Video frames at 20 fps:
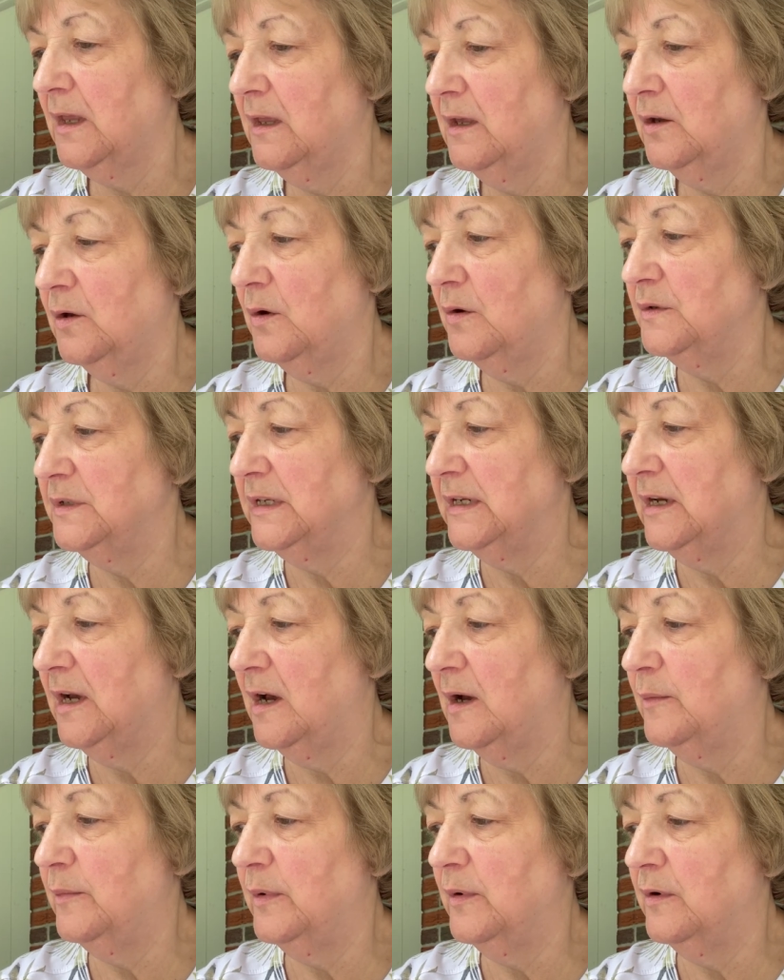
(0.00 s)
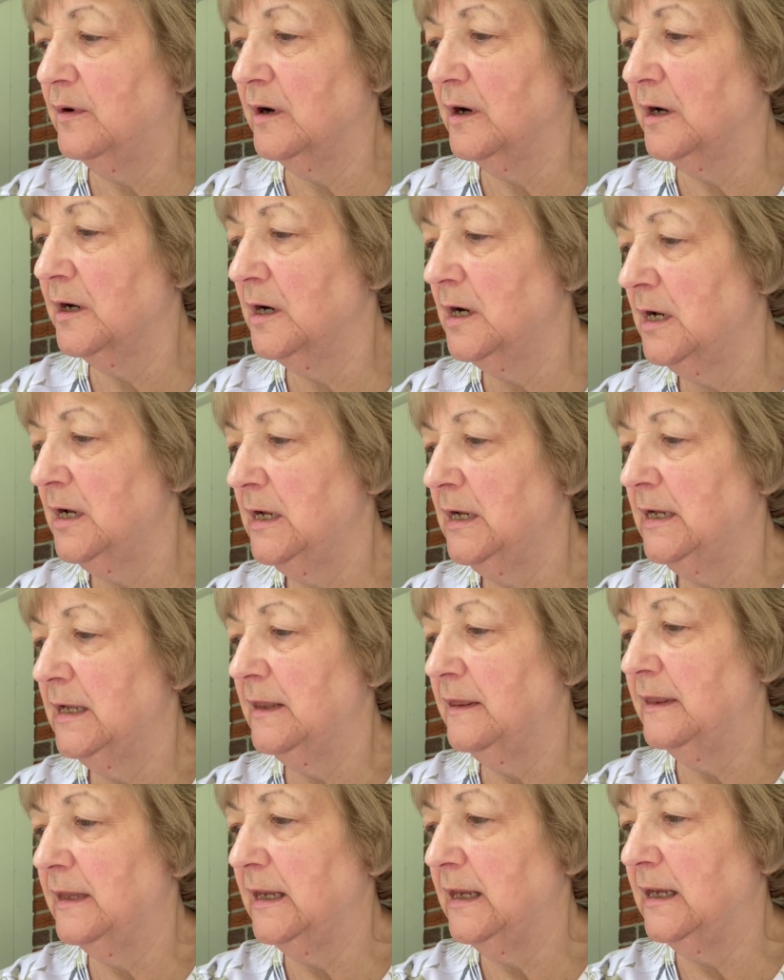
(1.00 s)
Cozy Cub or
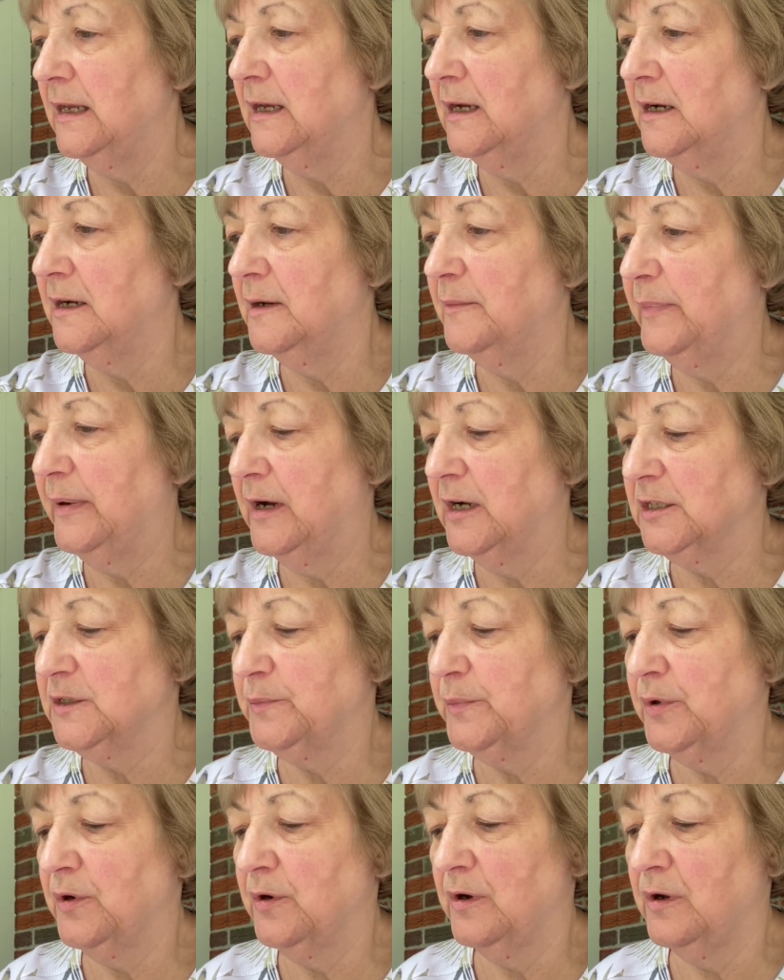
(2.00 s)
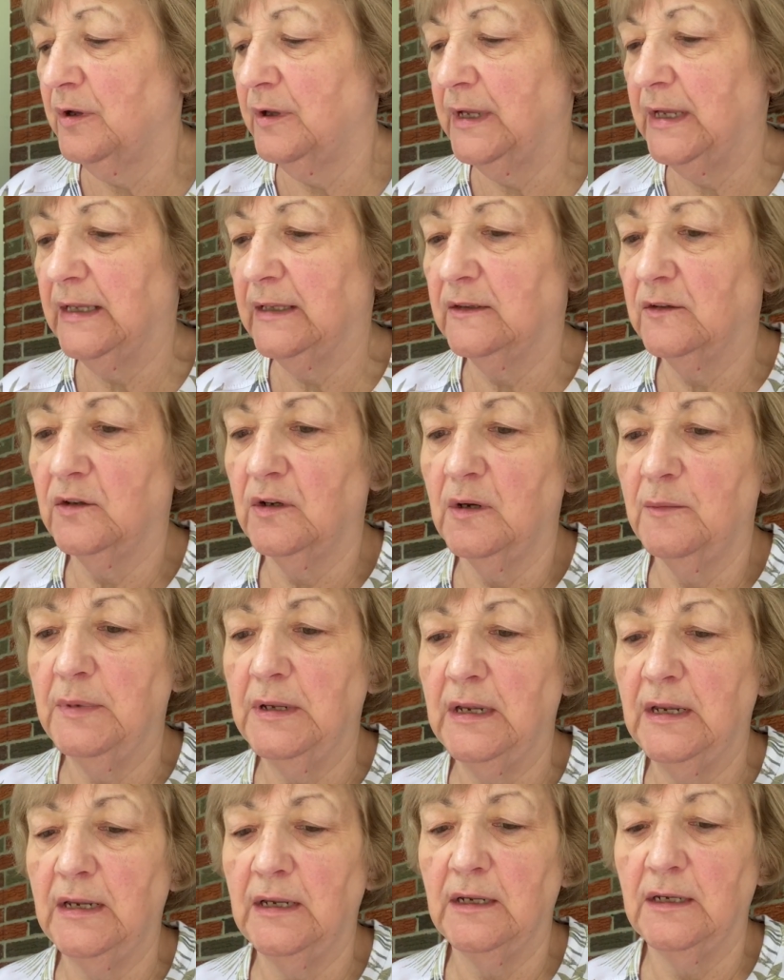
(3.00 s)
the Posh Pearl, it's going to
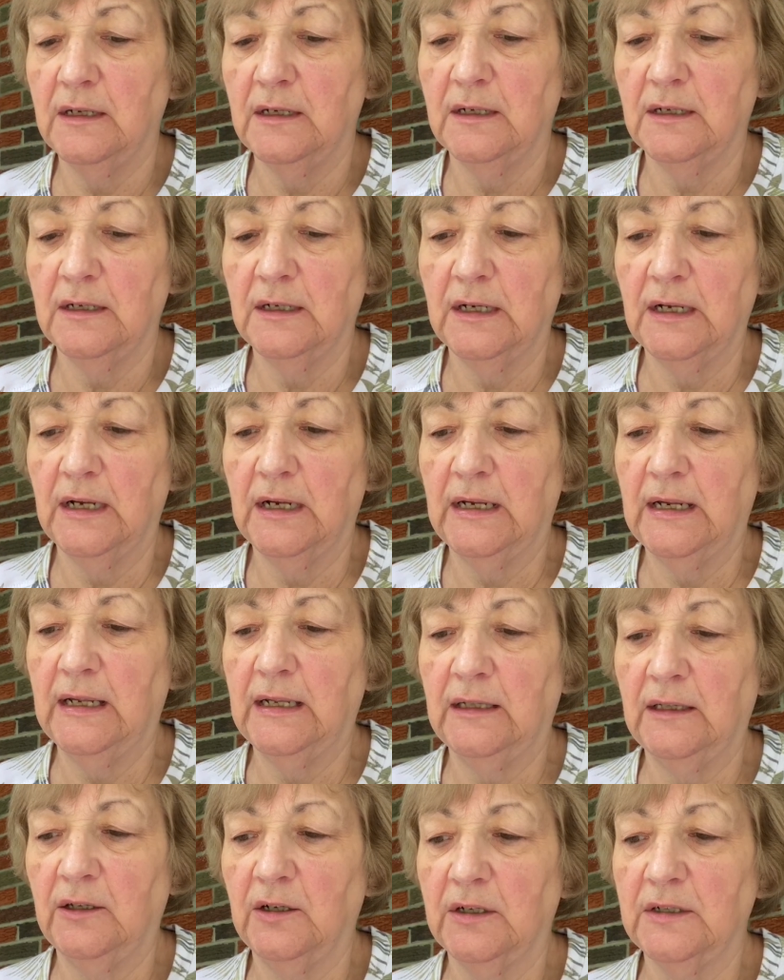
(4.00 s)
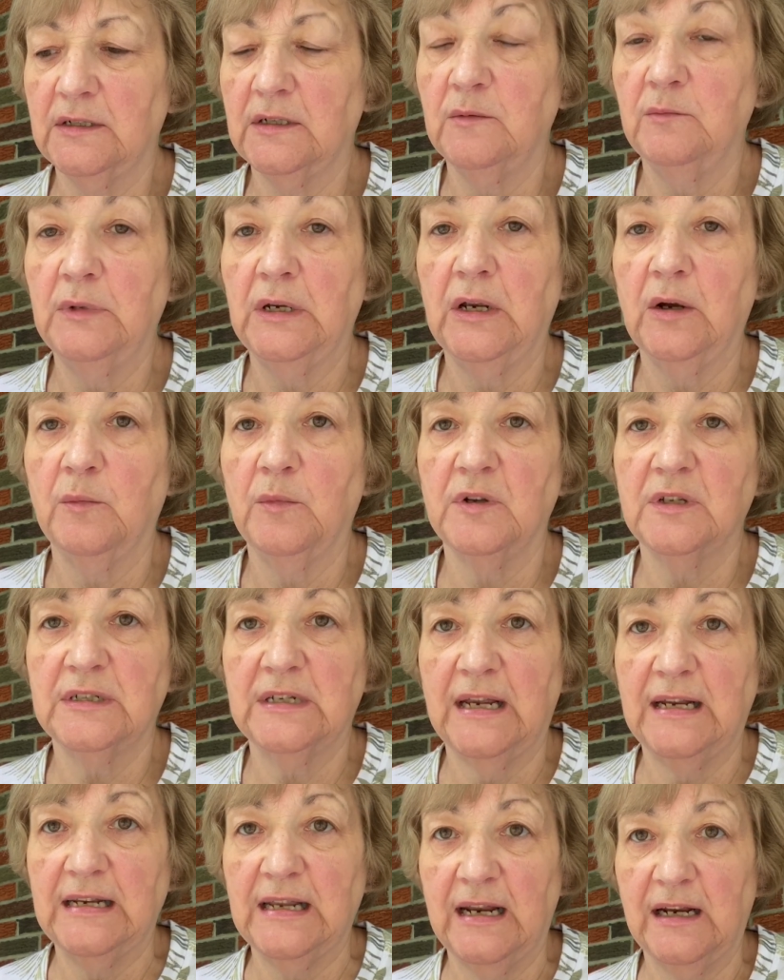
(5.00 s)
be, it looks to me almost
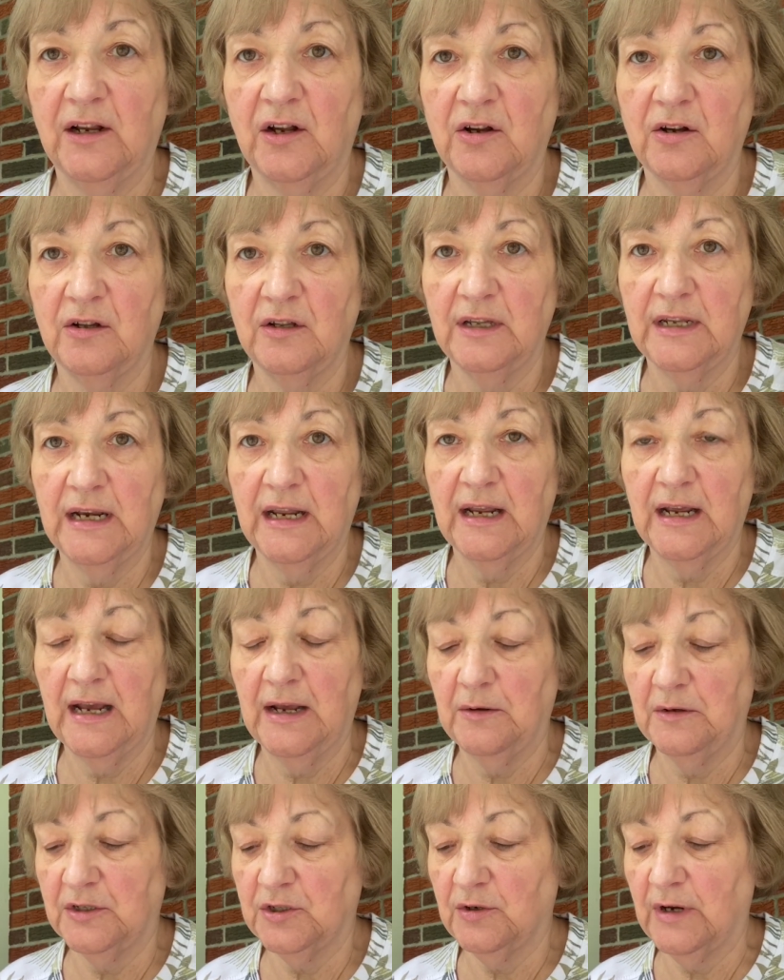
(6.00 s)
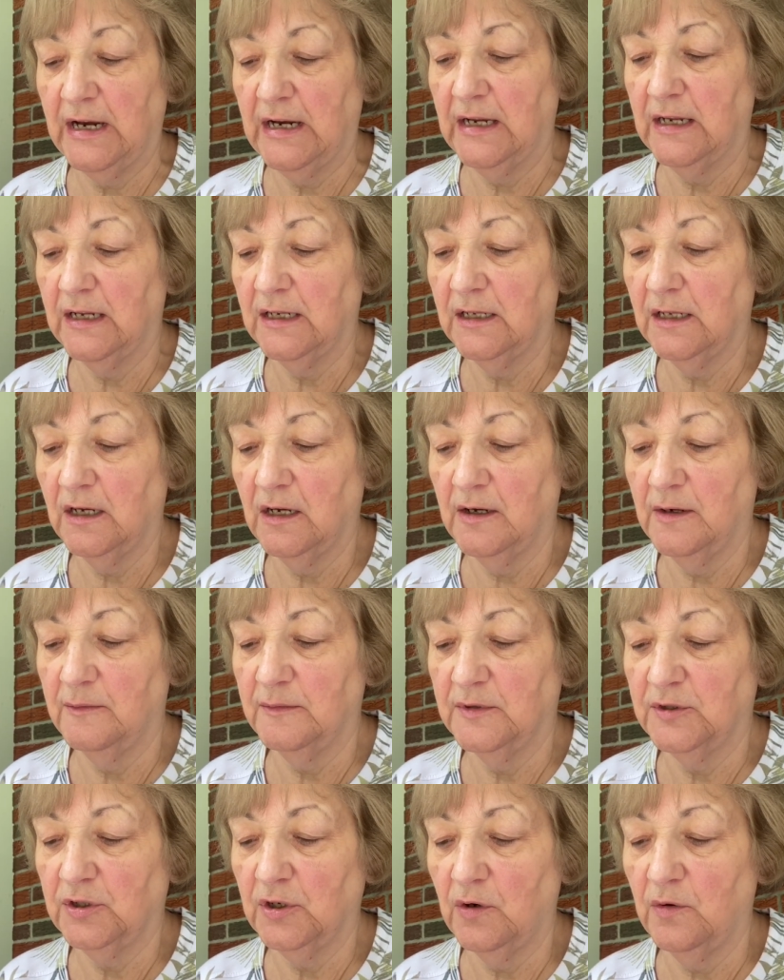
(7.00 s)
identical, and I will try to
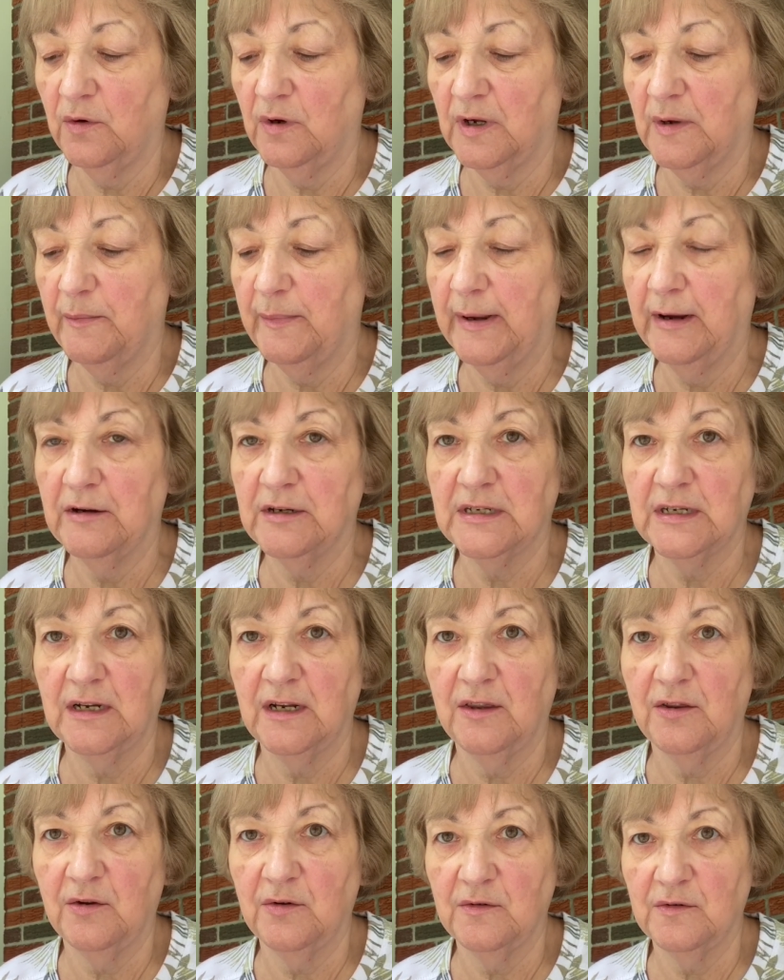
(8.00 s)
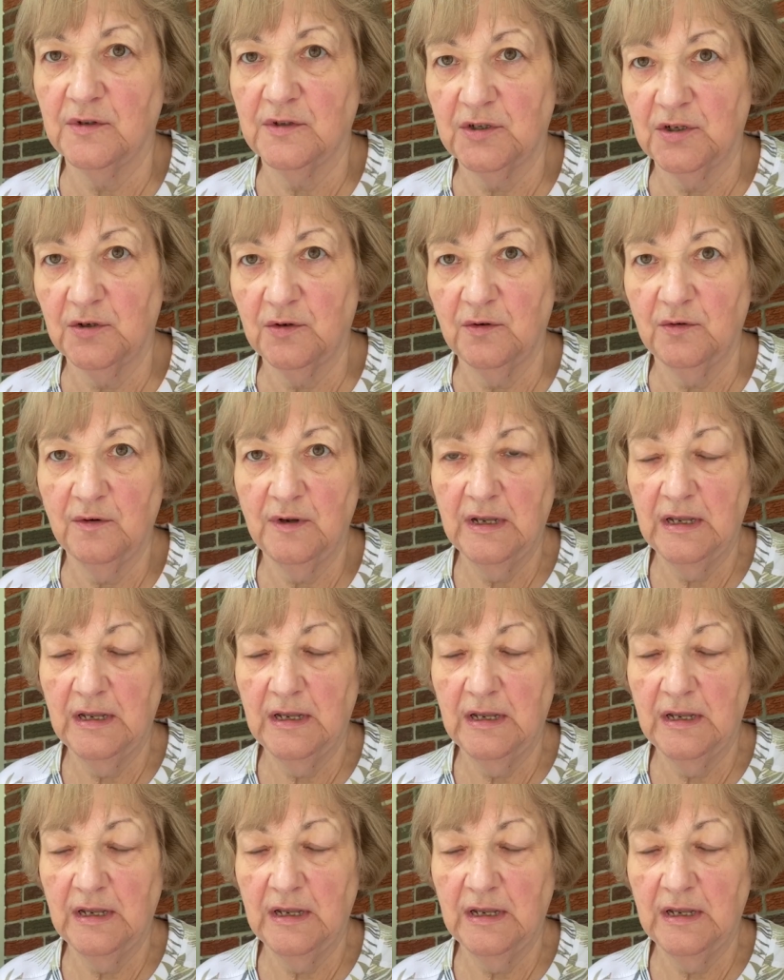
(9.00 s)
show a comparison of those two.